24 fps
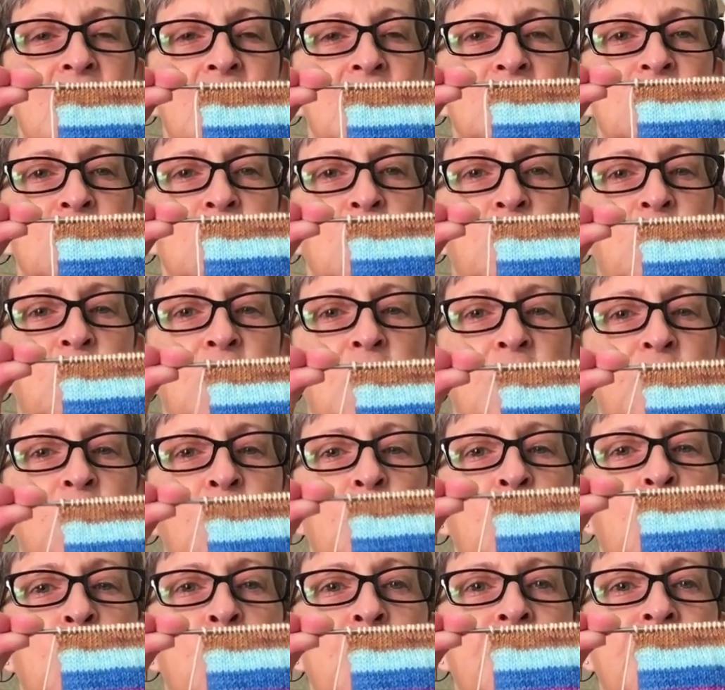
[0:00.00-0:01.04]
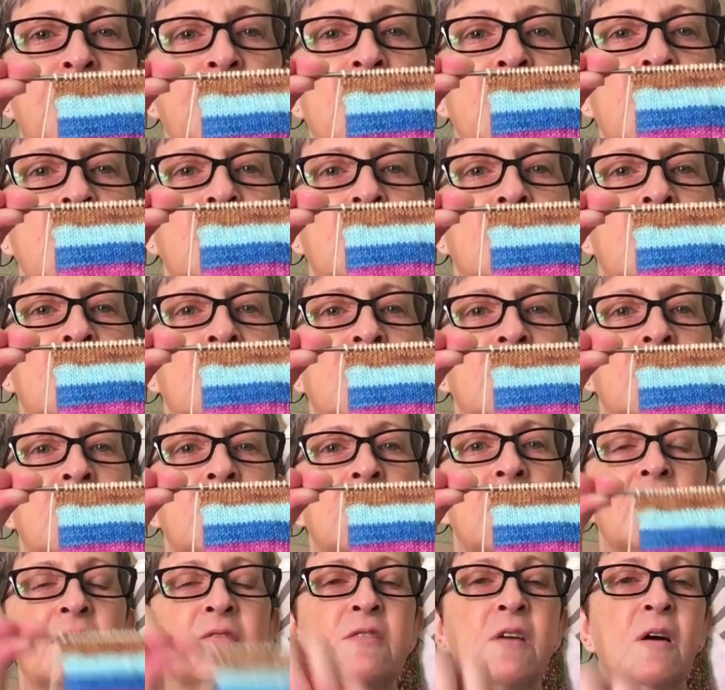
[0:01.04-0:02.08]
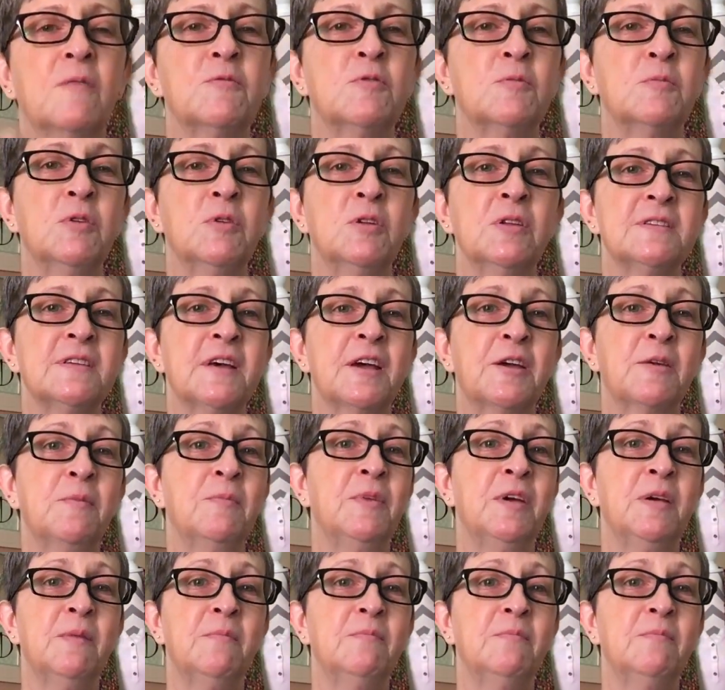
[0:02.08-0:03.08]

So I'm comfortable with it, as comfortable as I can be